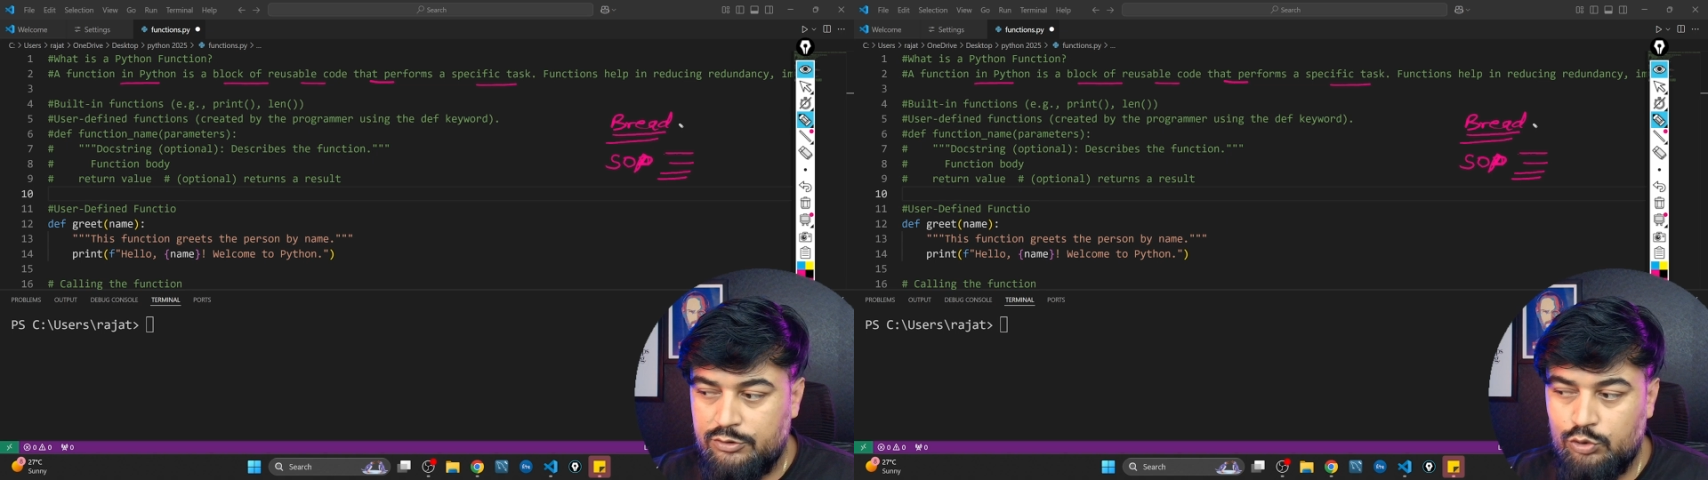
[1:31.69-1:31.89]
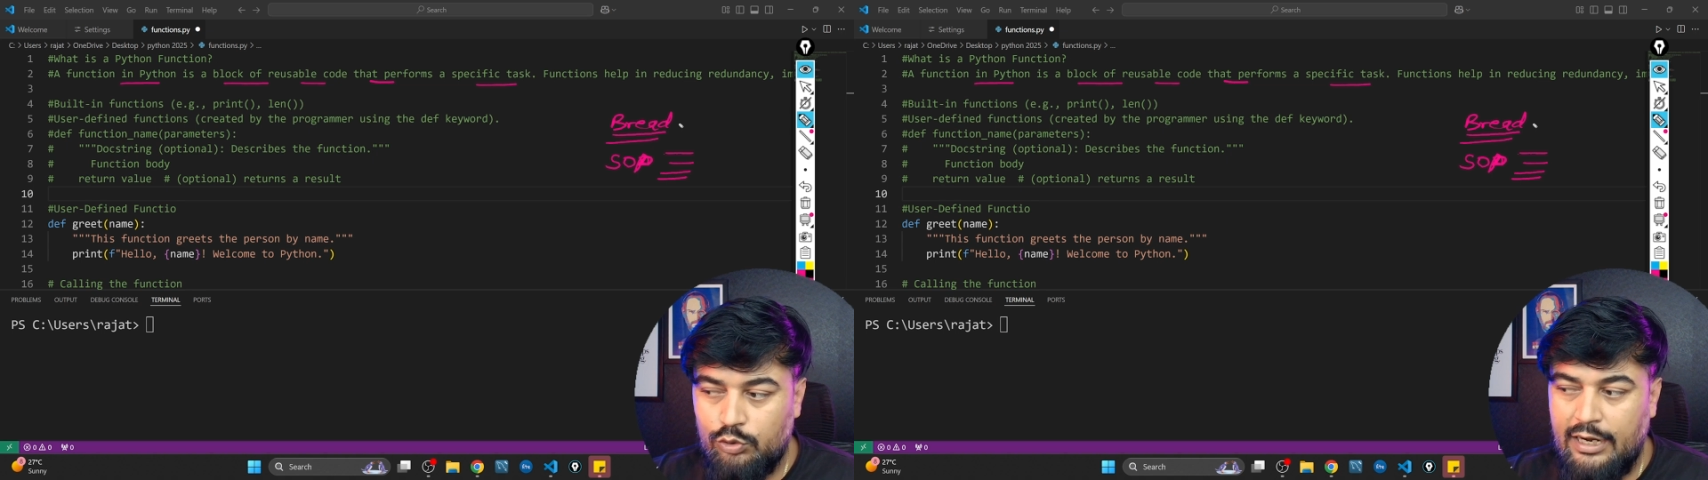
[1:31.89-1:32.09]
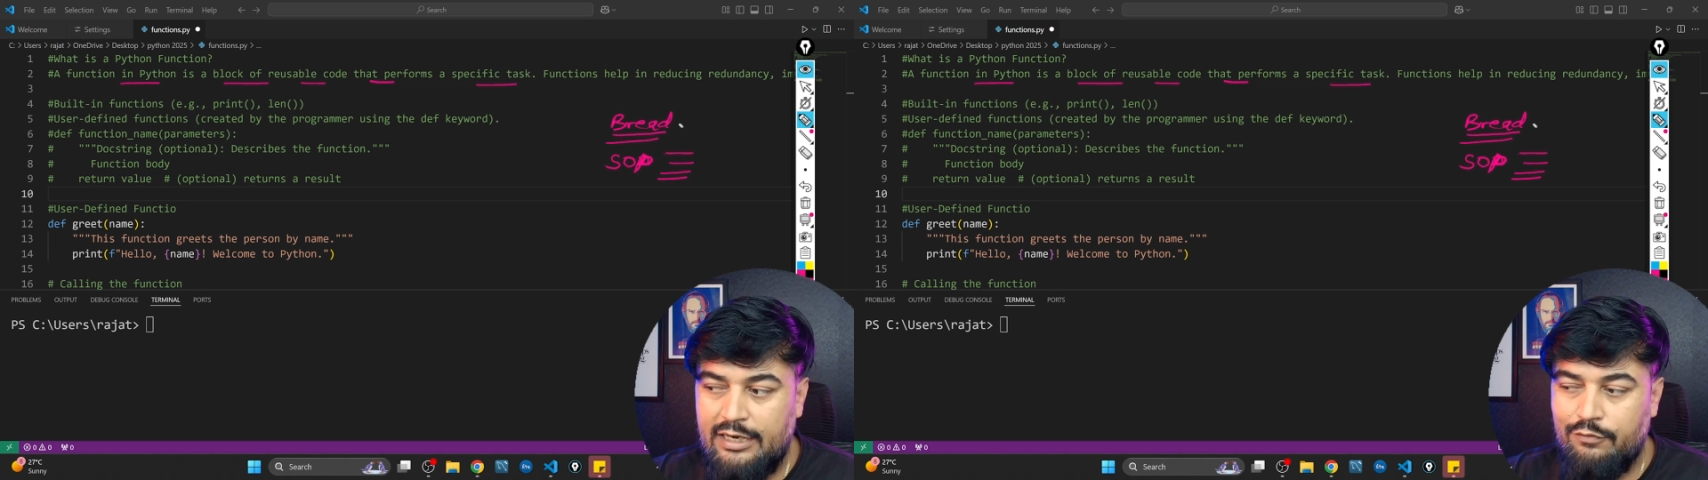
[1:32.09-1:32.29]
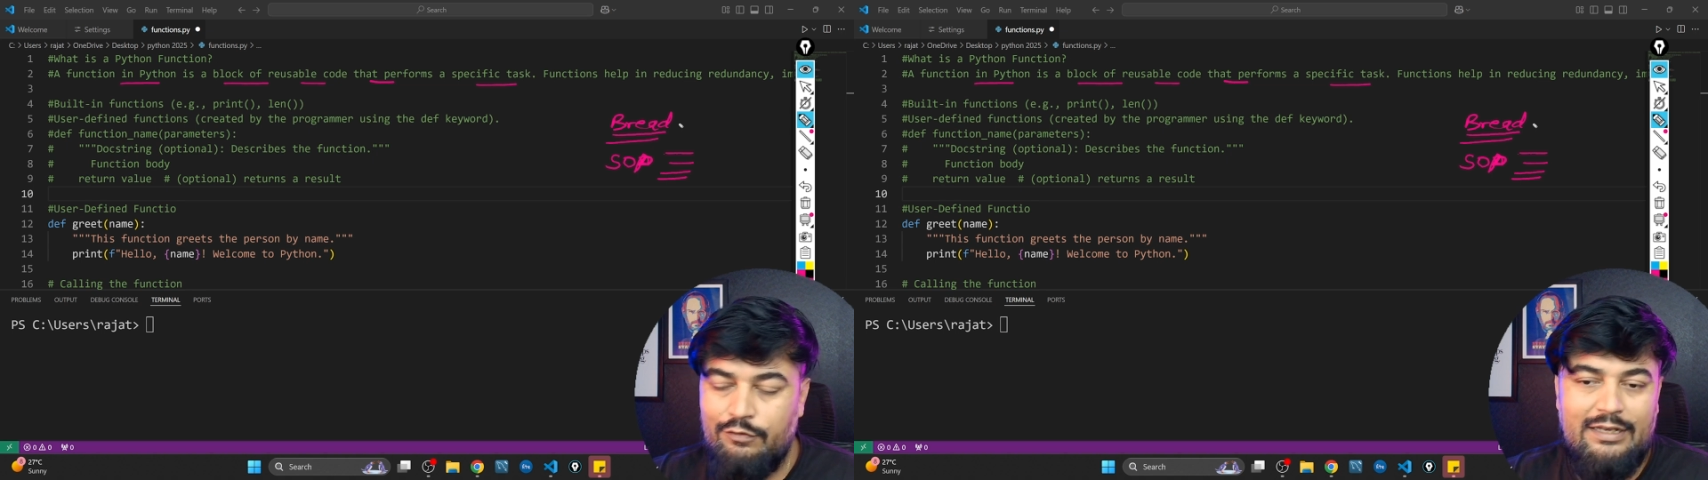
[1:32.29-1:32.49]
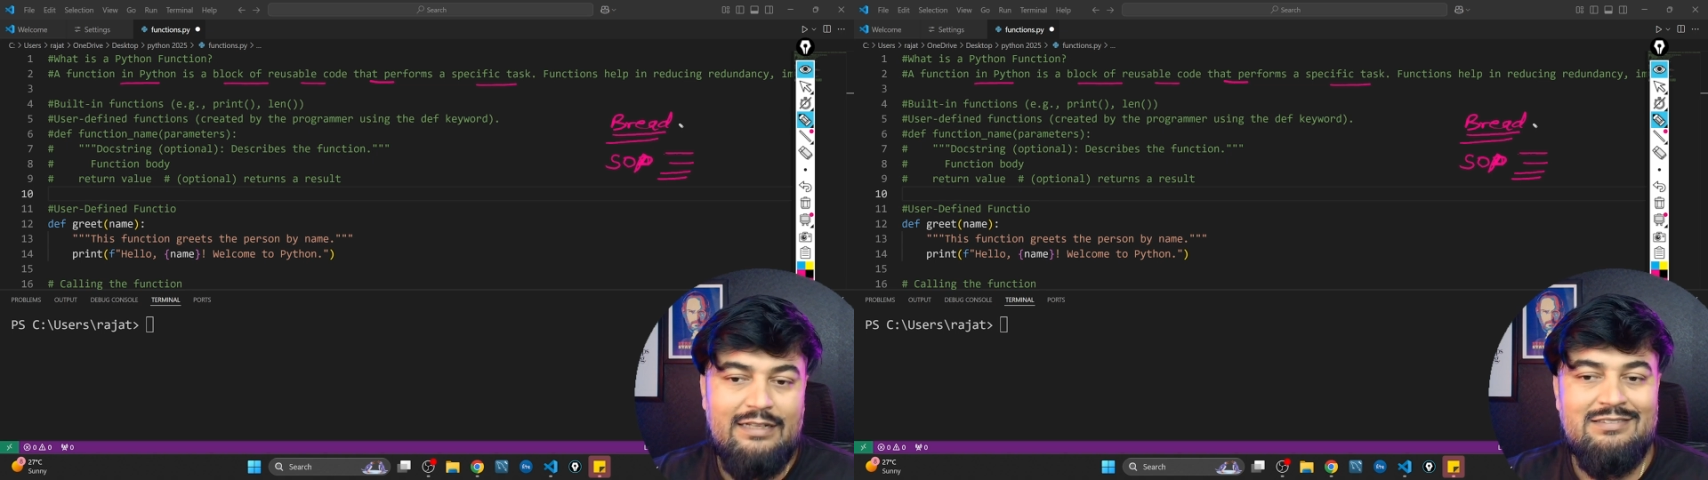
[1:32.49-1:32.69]
so that
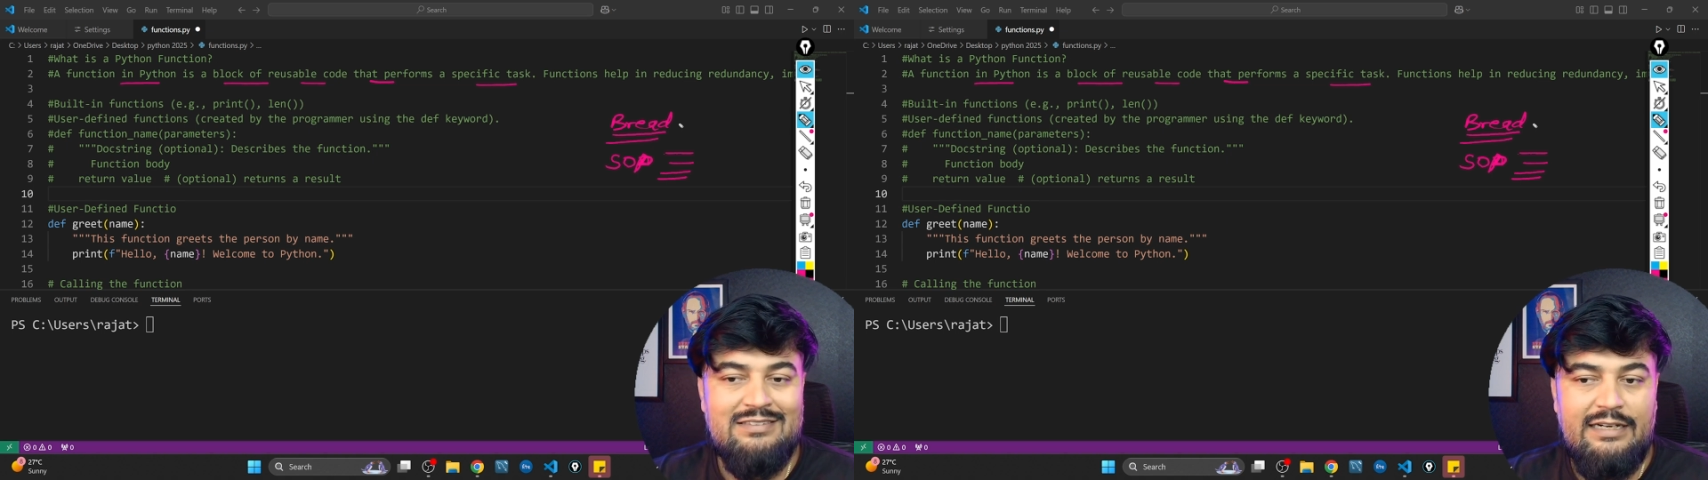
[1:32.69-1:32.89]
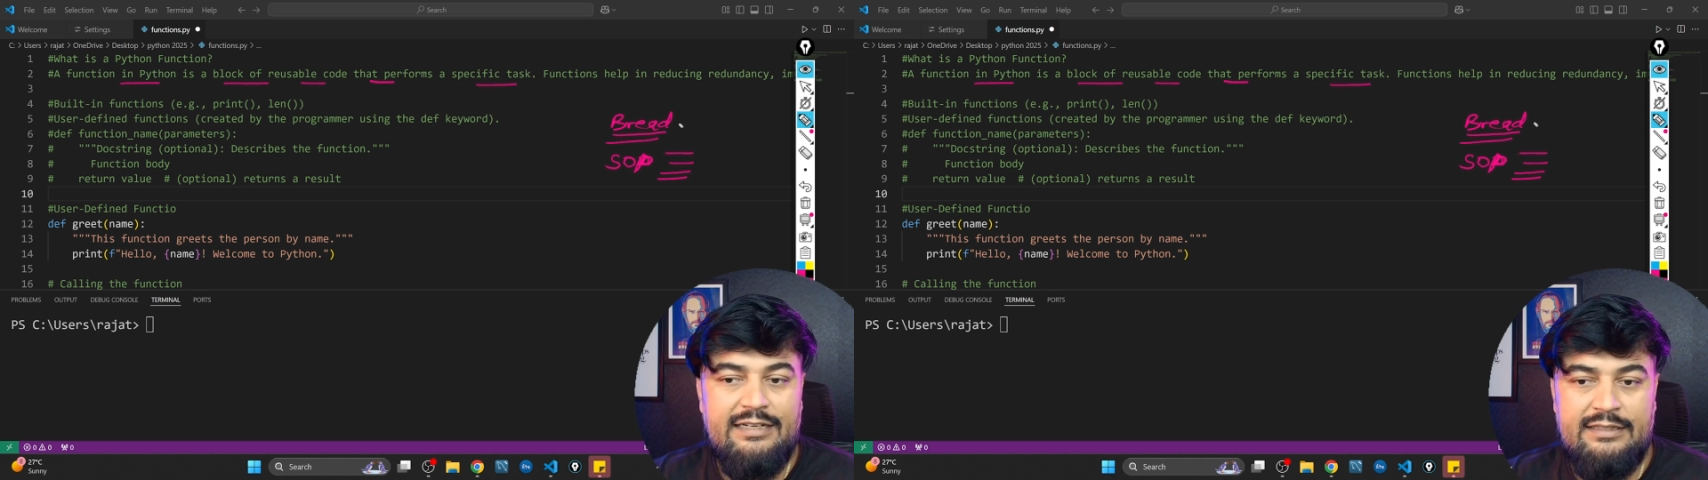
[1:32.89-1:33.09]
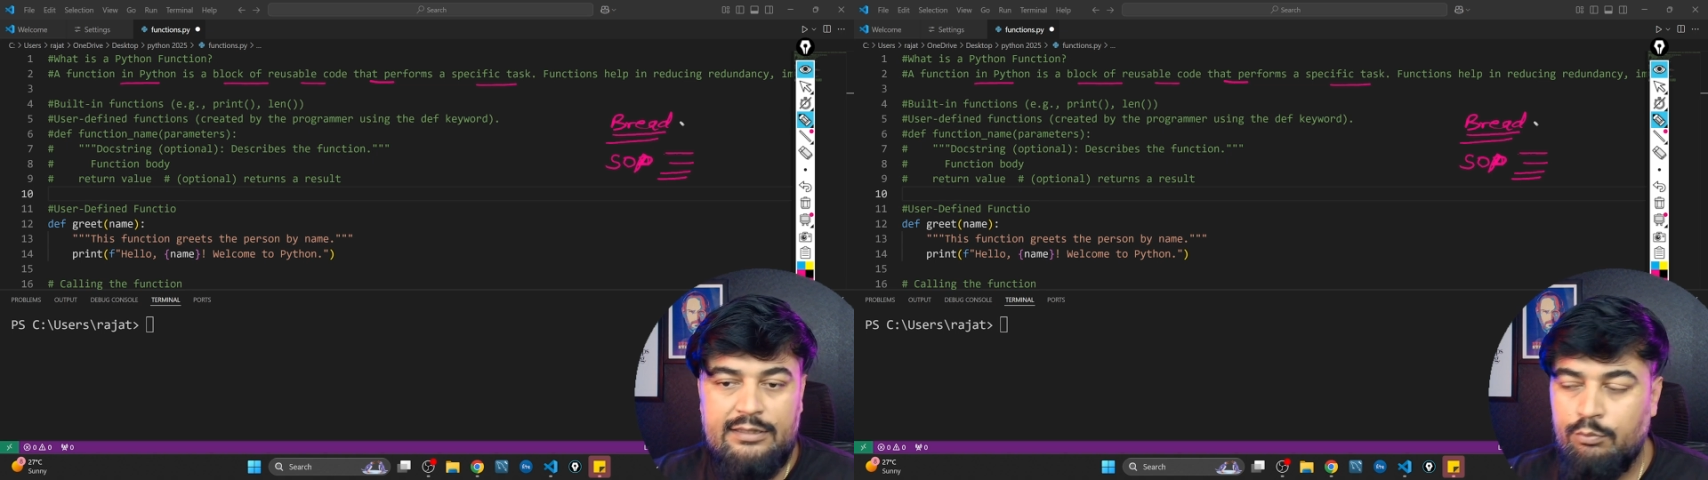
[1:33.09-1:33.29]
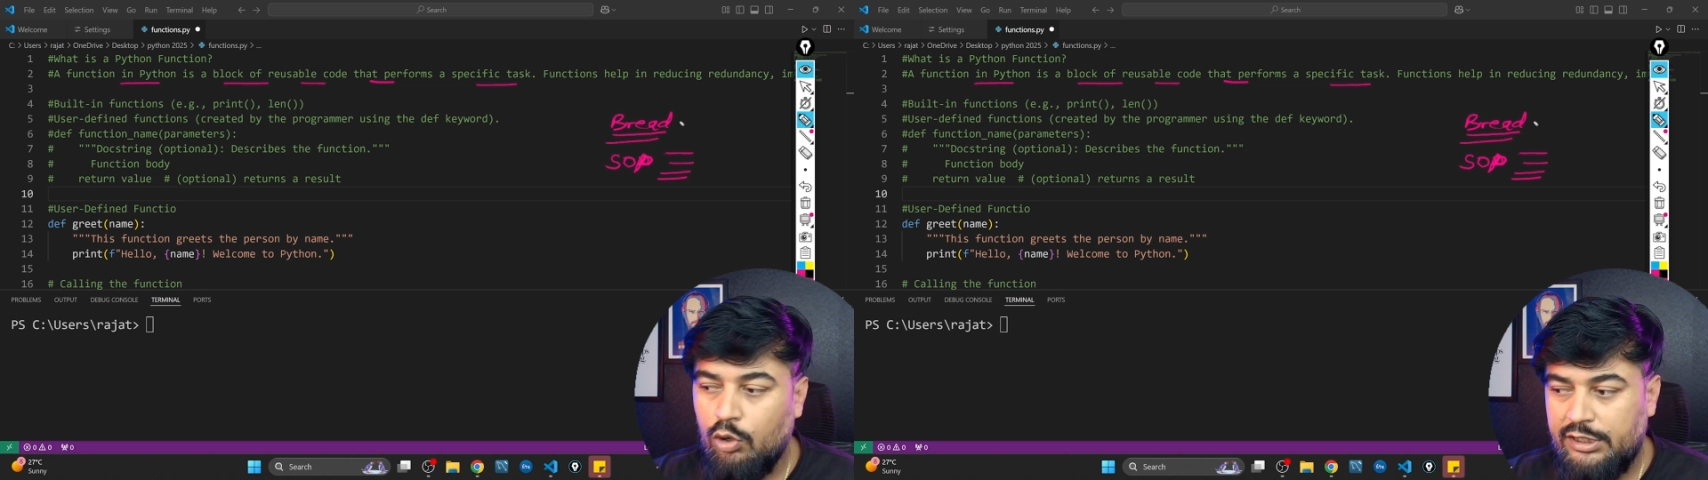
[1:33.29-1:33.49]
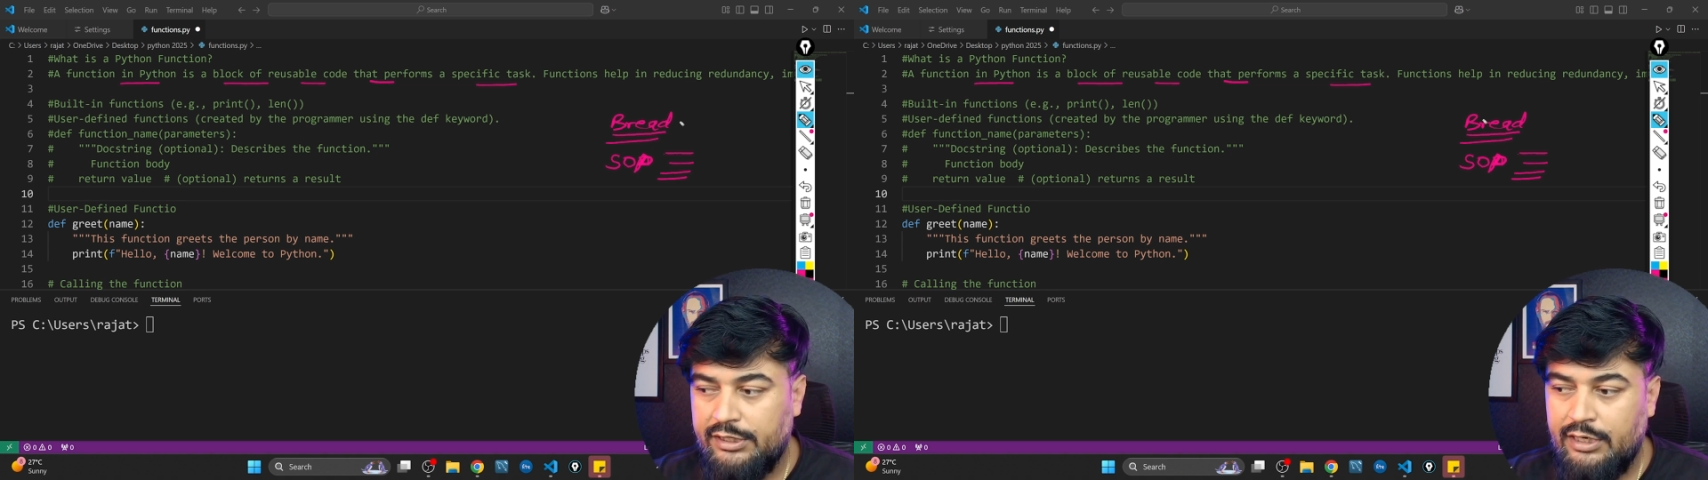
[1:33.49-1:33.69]
we can sell it in the
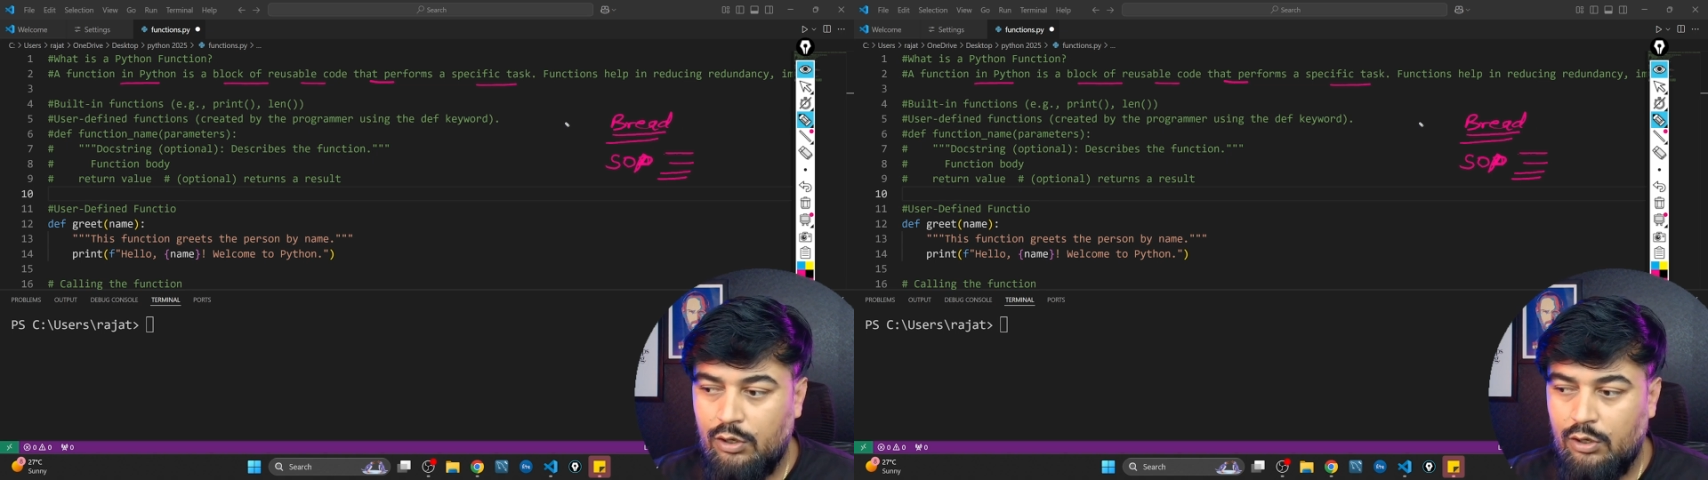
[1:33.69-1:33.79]
morning.